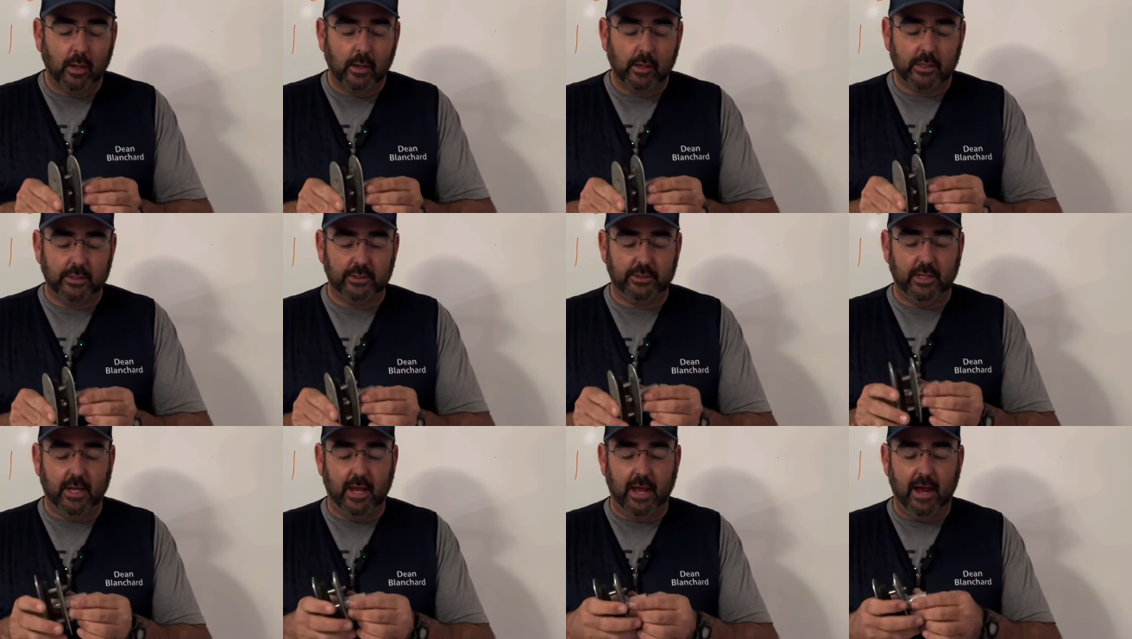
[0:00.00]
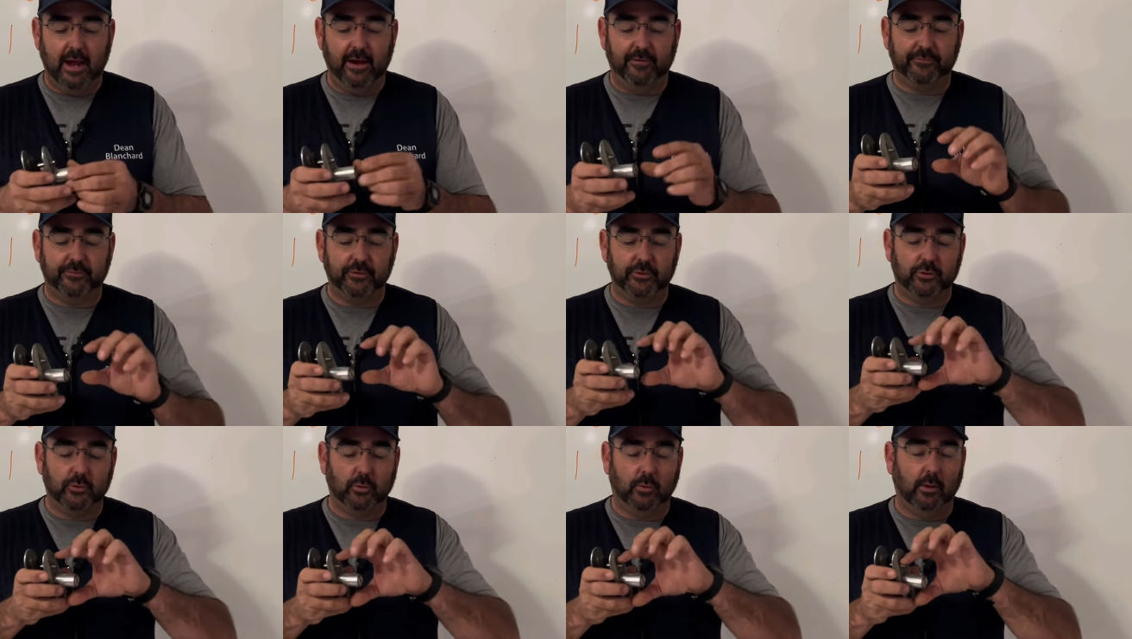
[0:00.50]
because they have
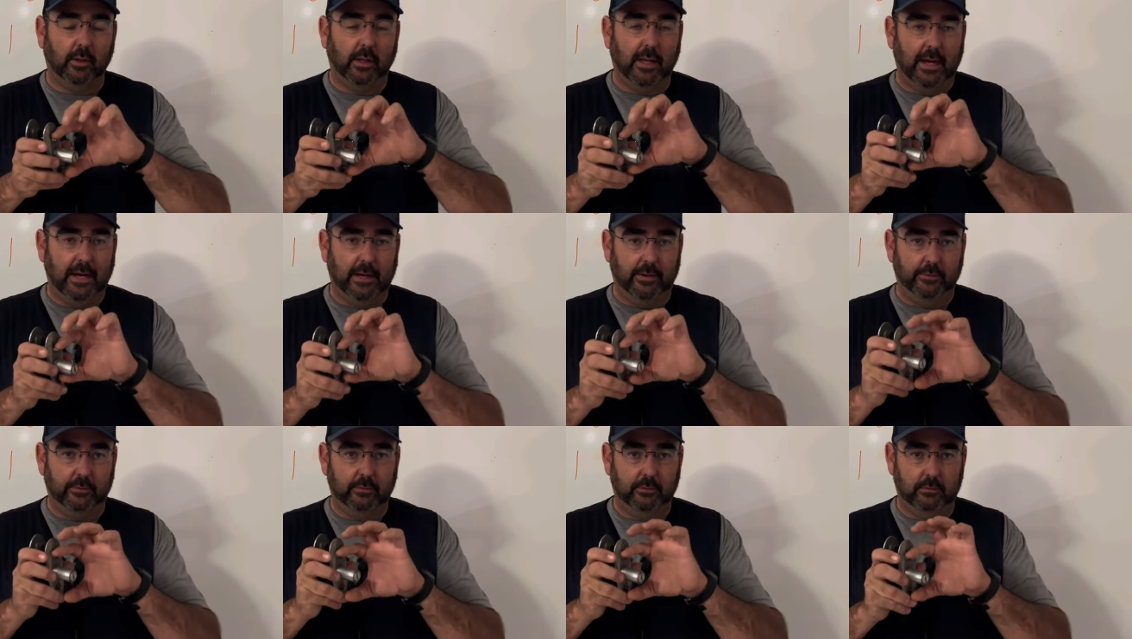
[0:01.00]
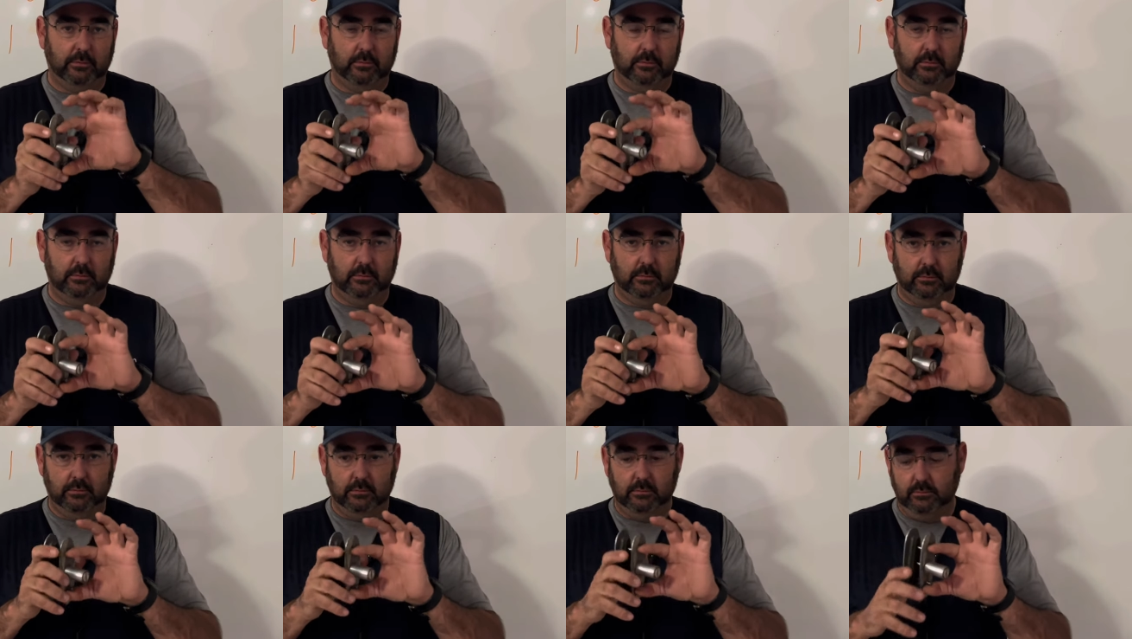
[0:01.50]
to drill out
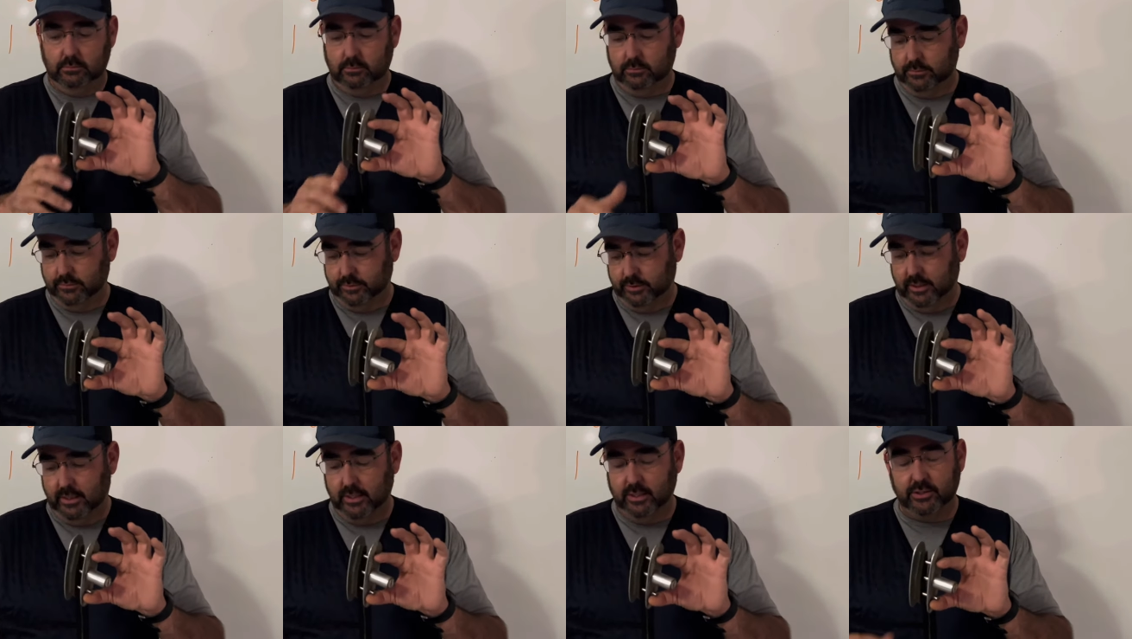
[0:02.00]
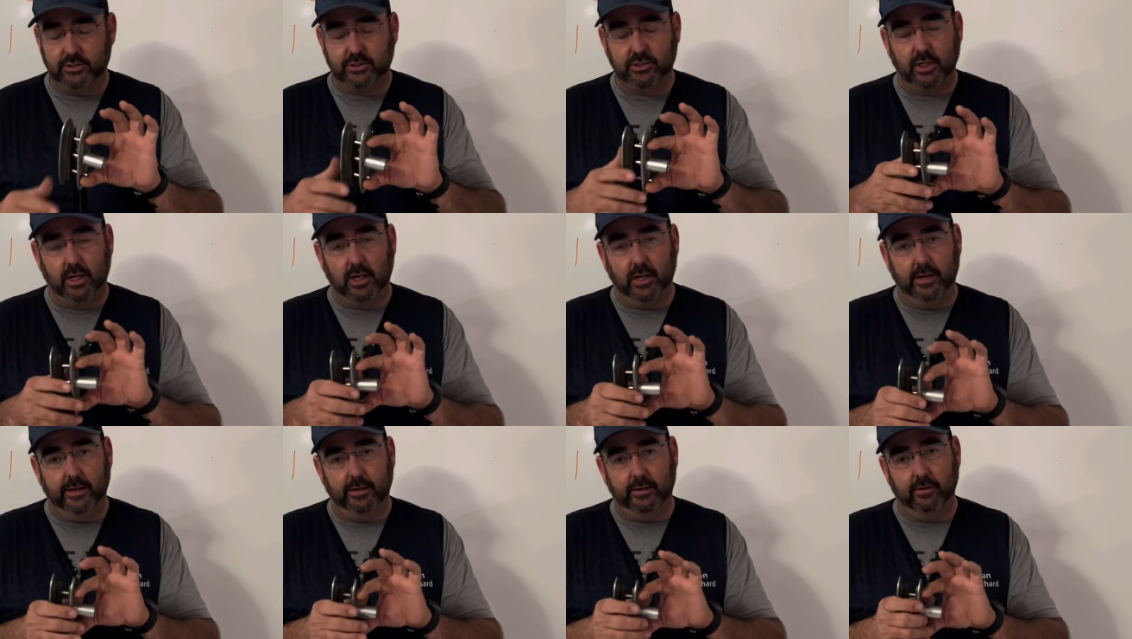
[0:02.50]
the
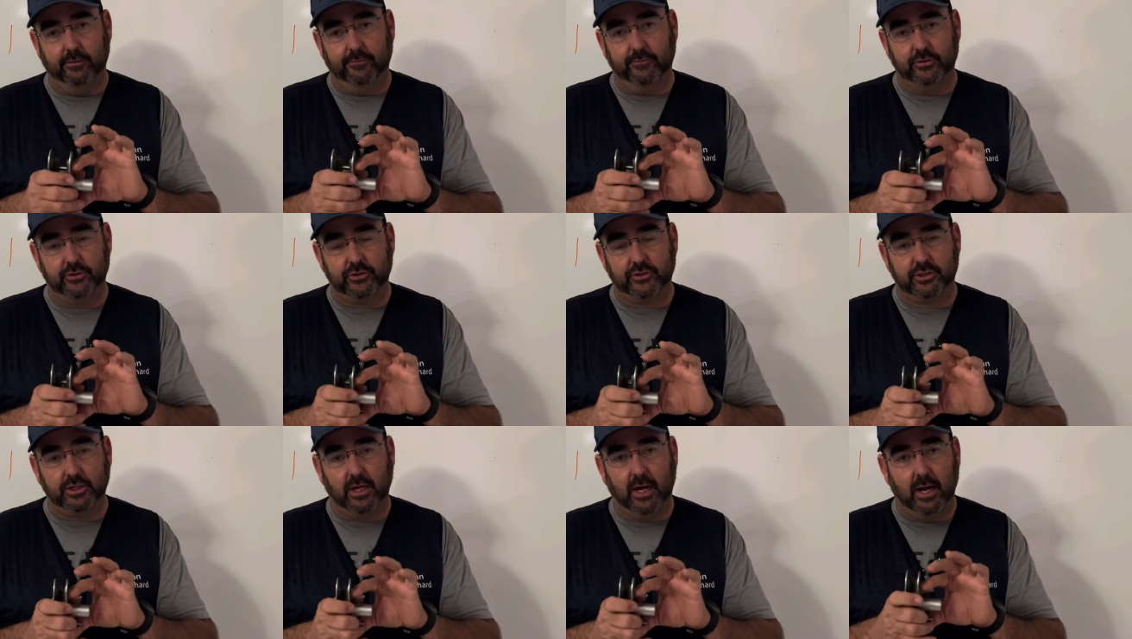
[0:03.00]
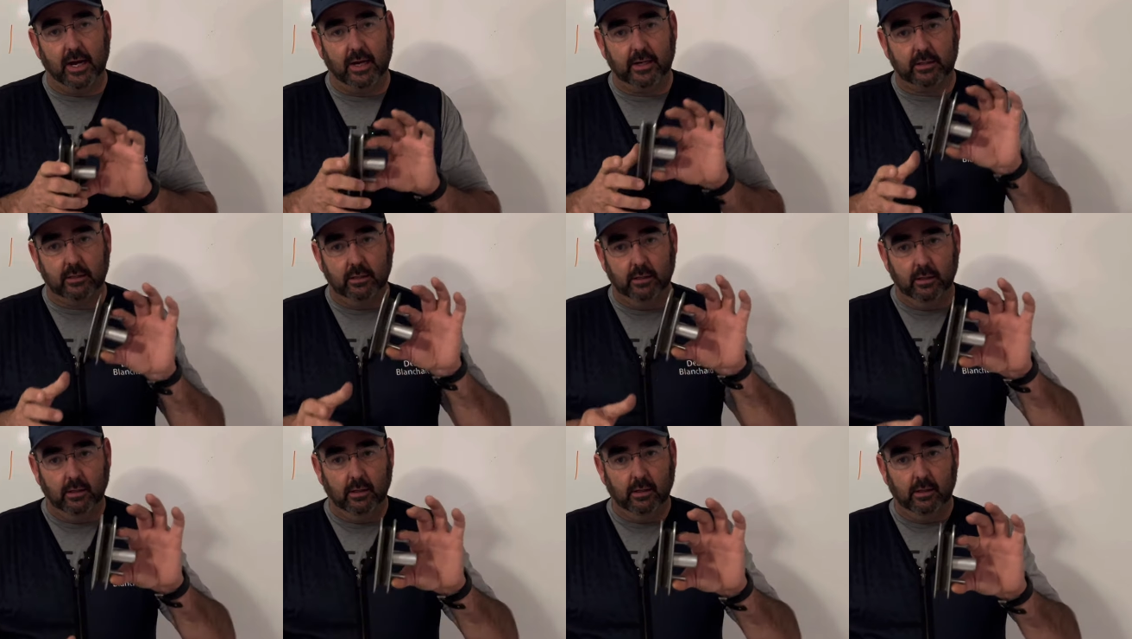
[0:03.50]
inside of your
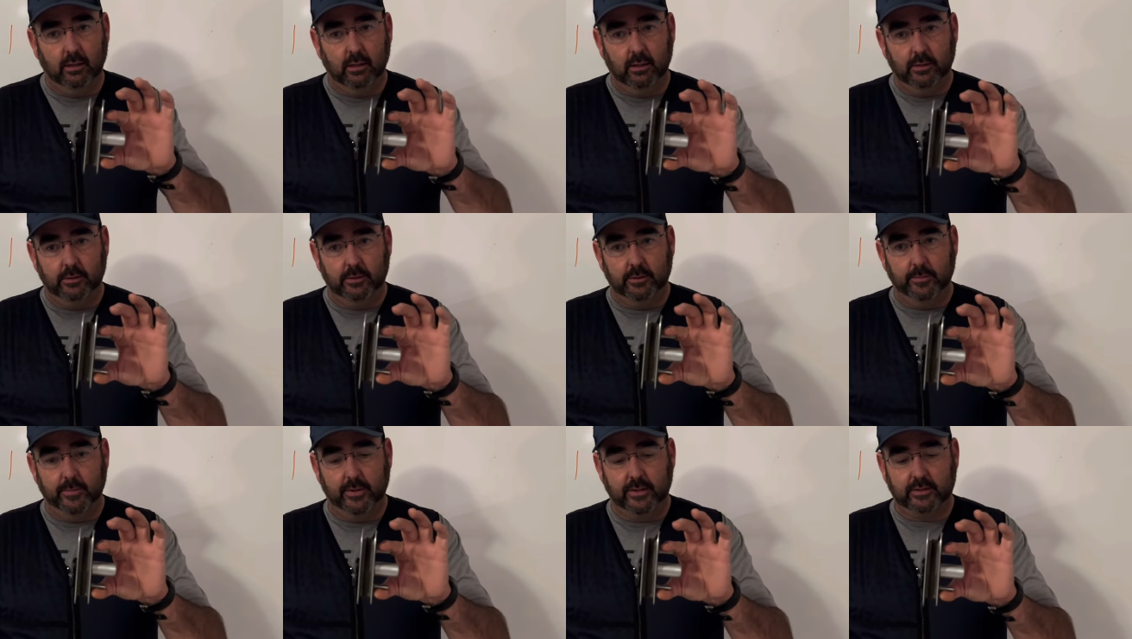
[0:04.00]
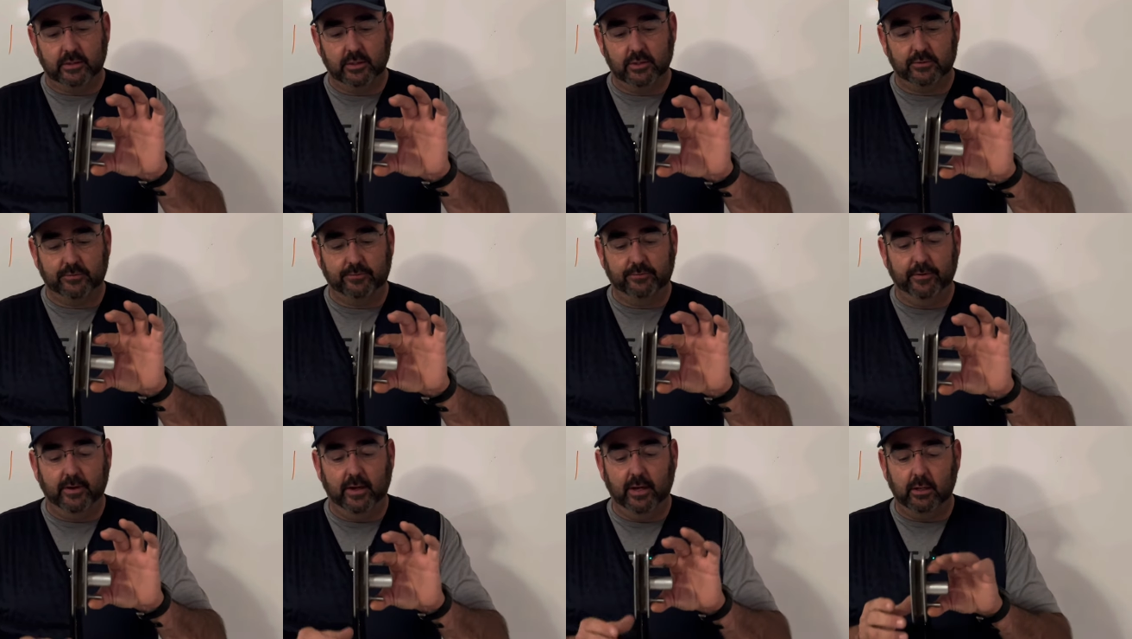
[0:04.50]
stock to make this
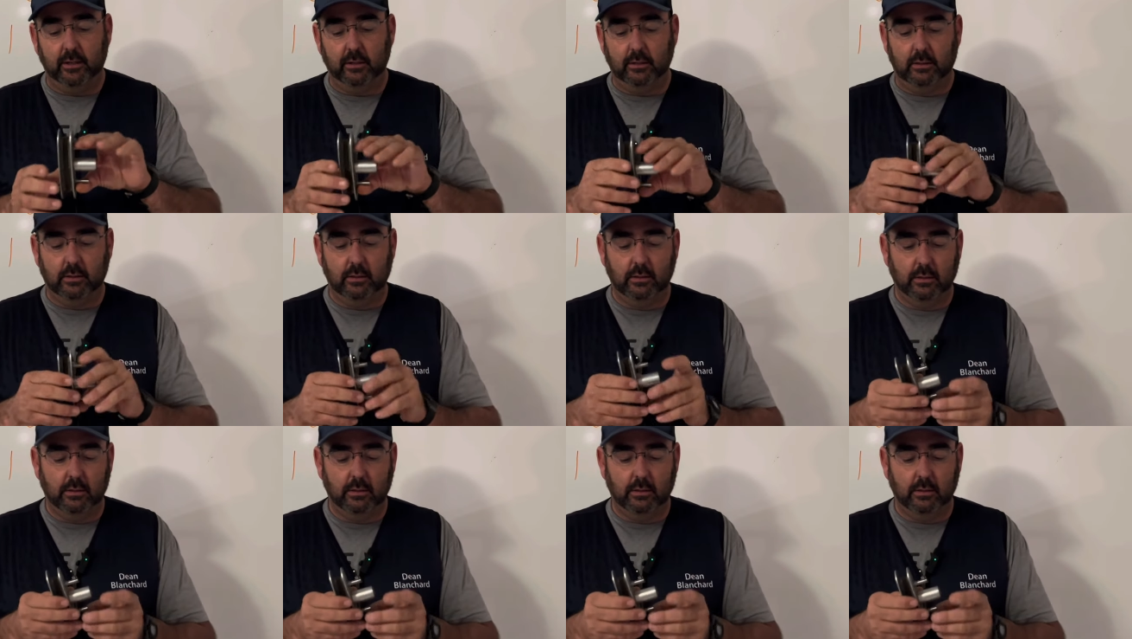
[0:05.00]
fit,